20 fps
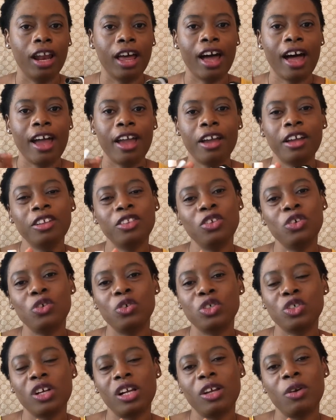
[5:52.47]
I
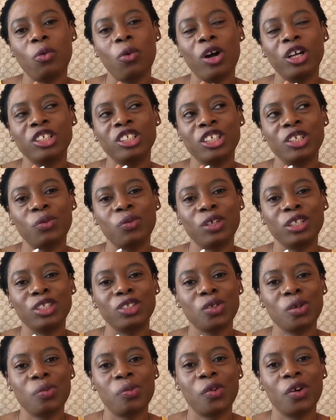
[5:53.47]
usually wash it with
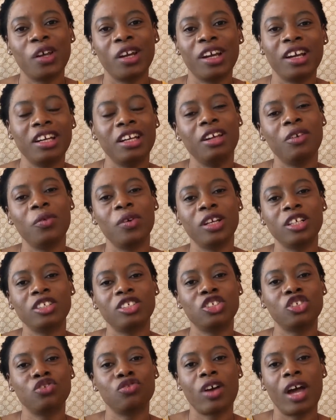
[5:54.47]
soap water and then when
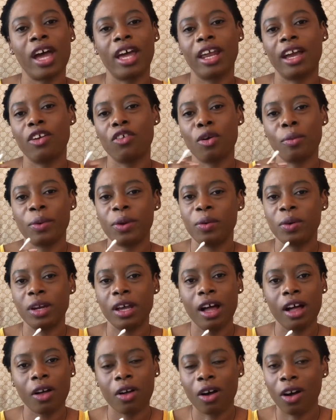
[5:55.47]
it's dried, I rub it with
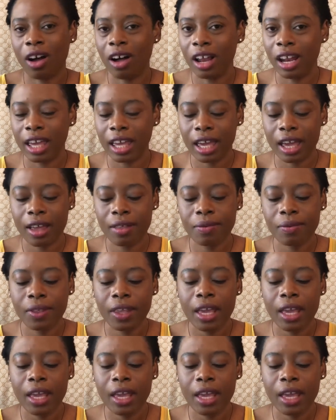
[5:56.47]
alcohol again.